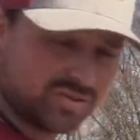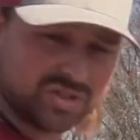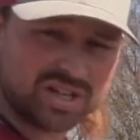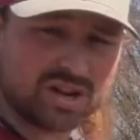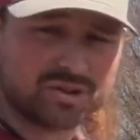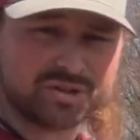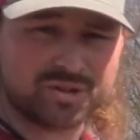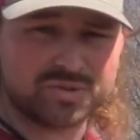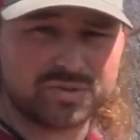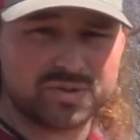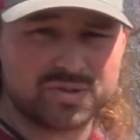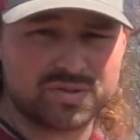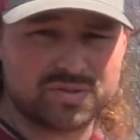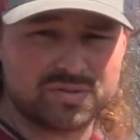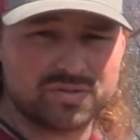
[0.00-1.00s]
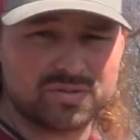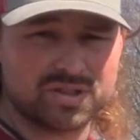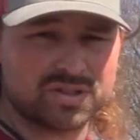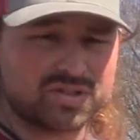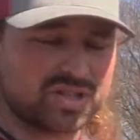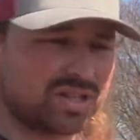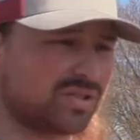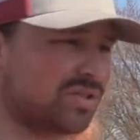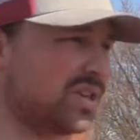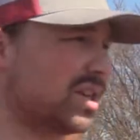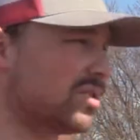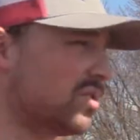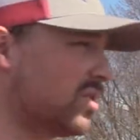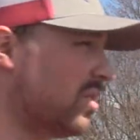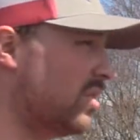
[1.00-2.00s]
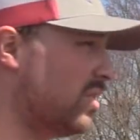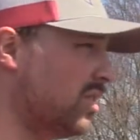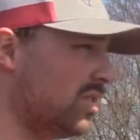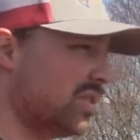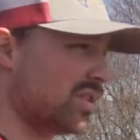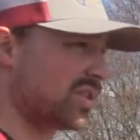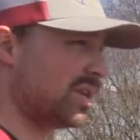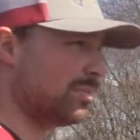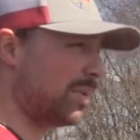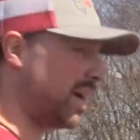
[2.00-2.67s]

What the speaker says: see how it shoots this TSS. So let's get